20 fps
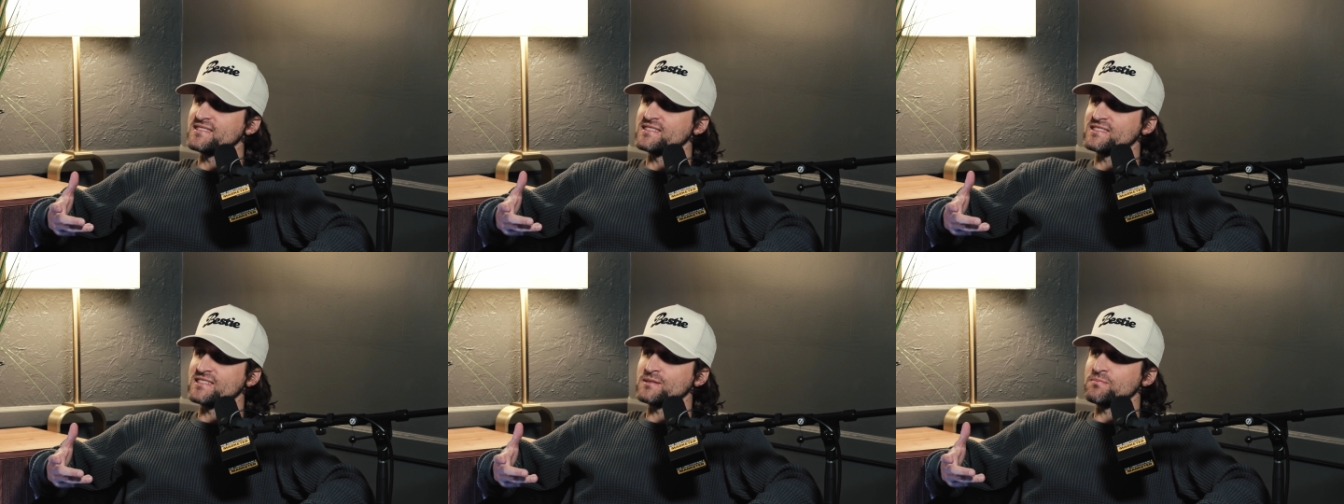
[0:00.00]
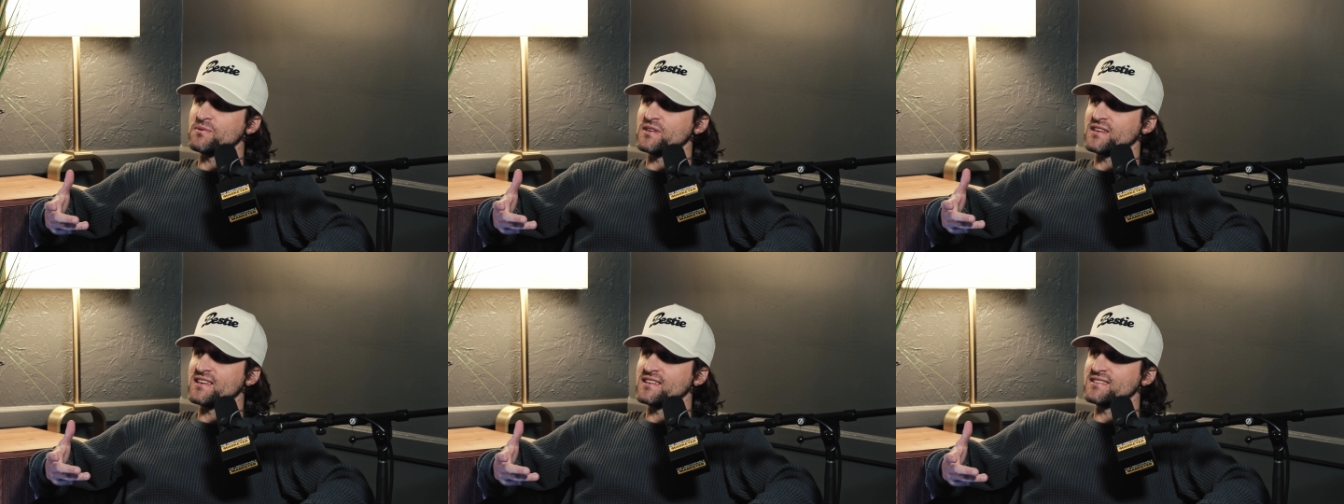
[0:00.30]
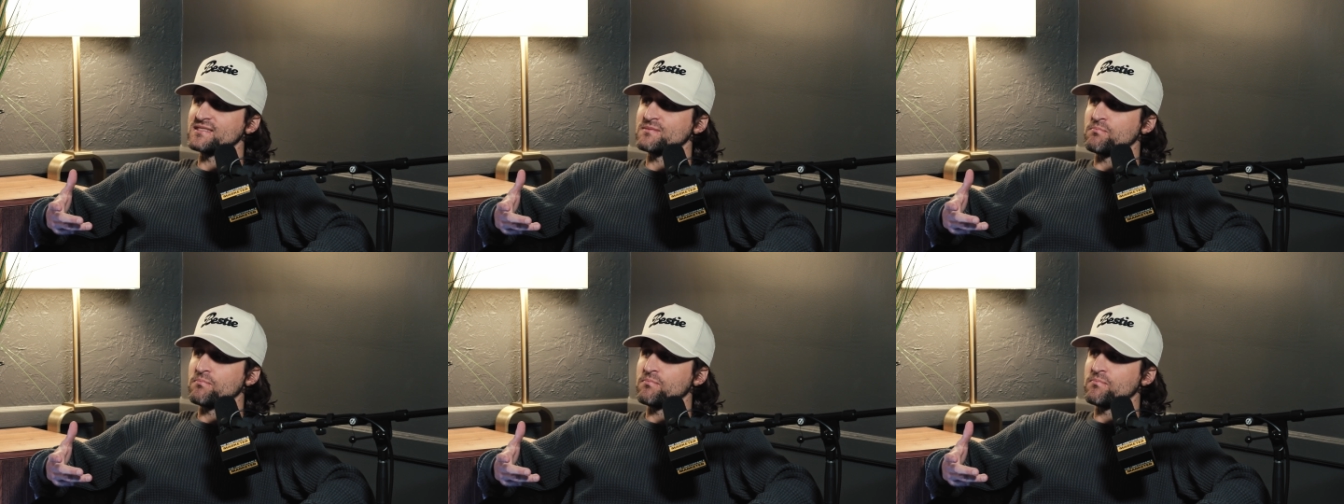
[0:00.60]
It's just
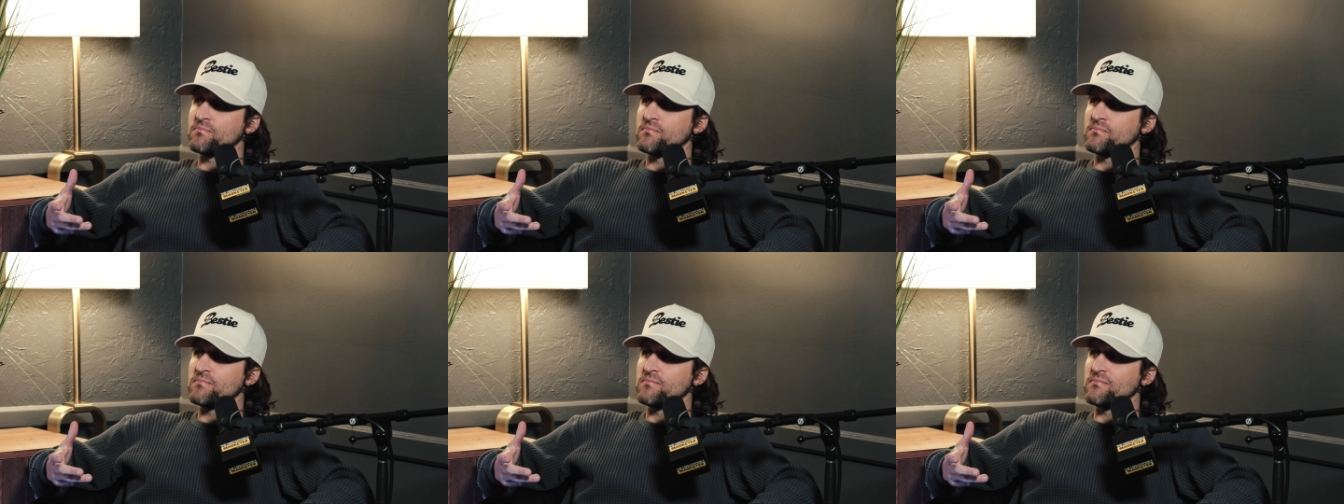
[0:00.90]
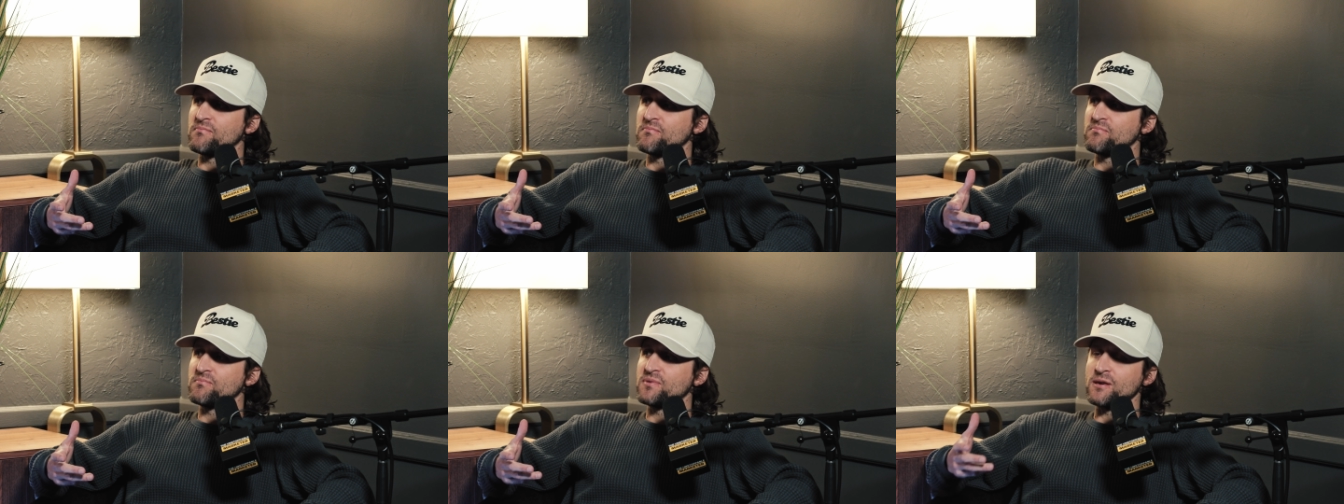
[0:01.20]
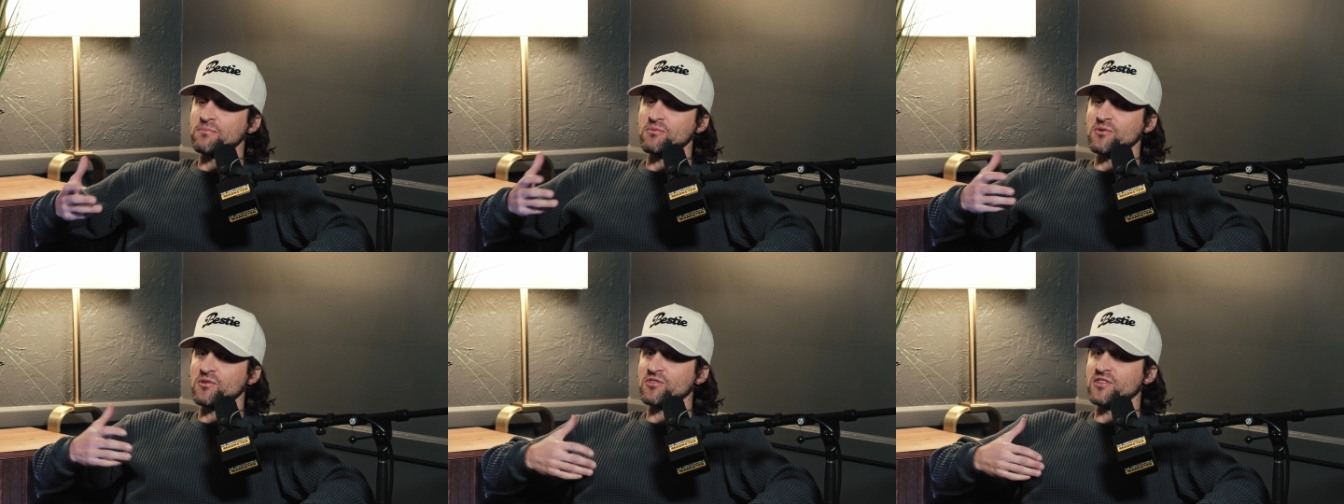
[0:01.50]
because
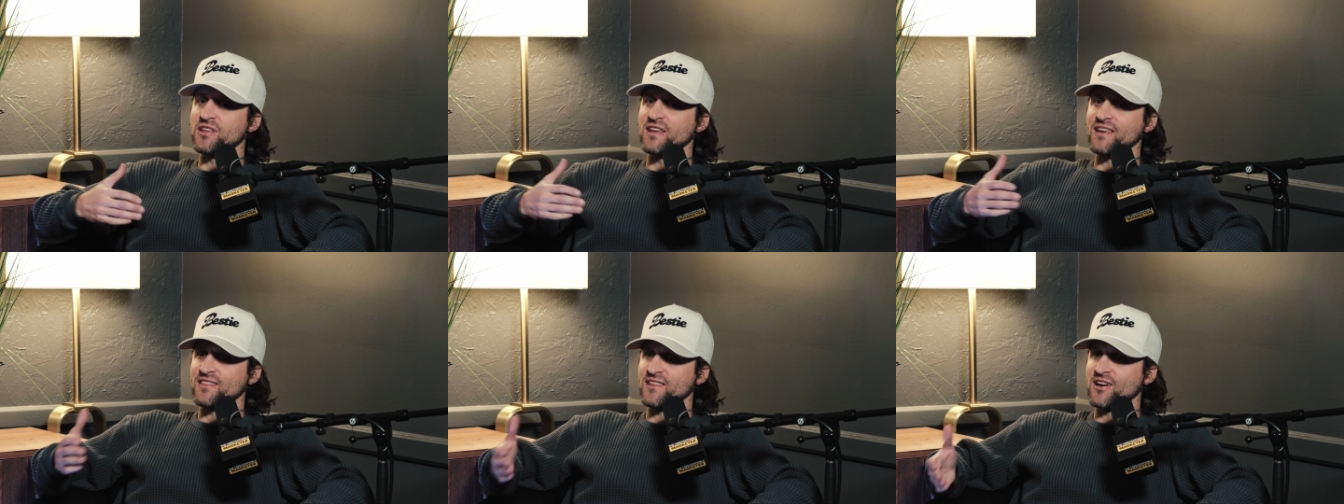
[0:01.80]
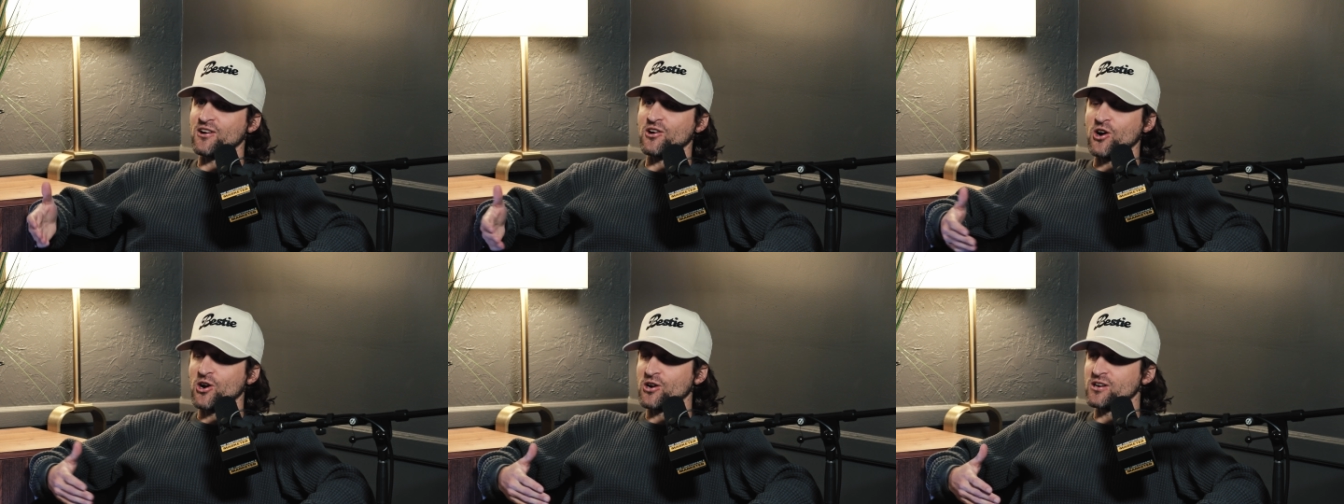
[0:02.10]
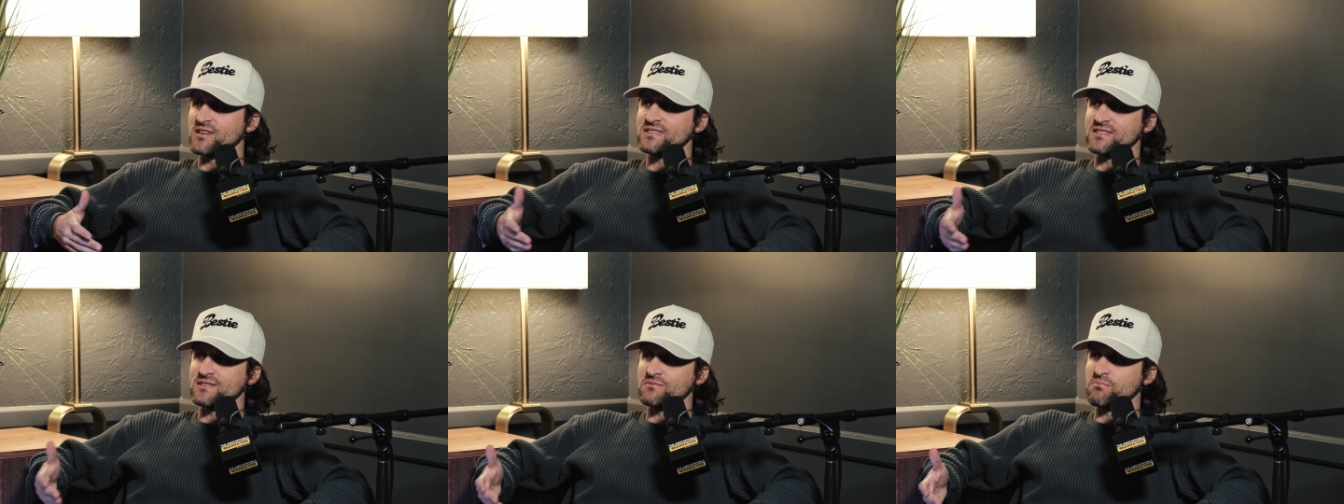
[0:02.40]
people think their
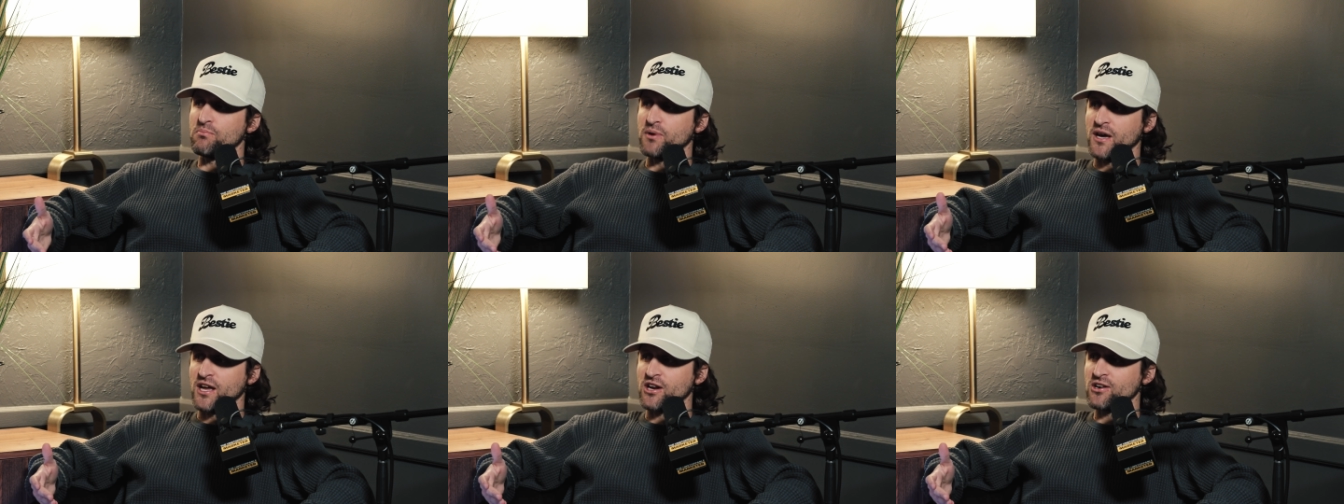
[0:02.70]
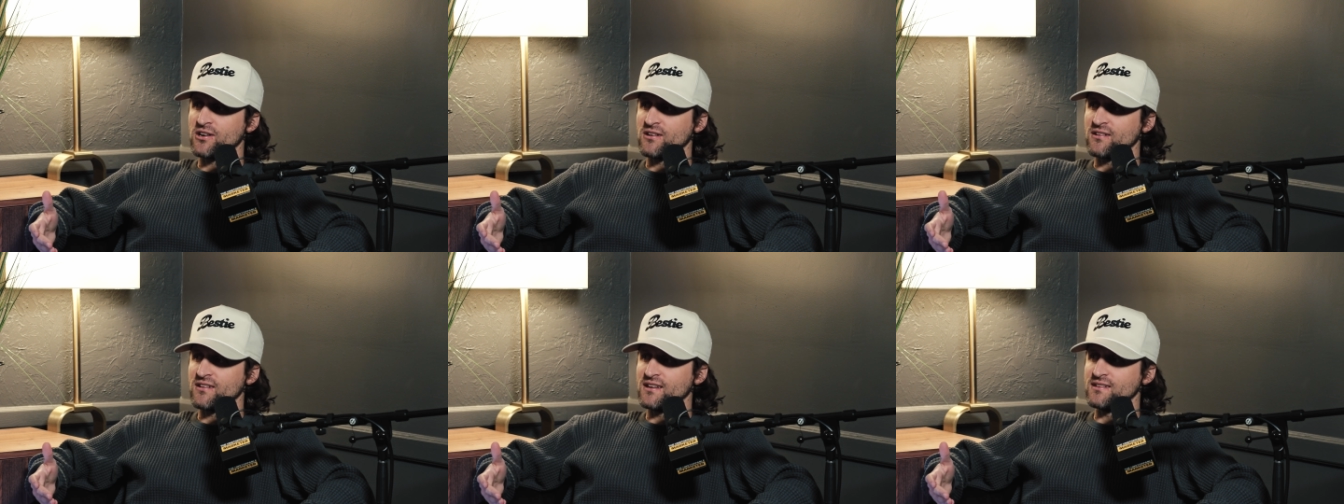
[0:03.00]
artist is better,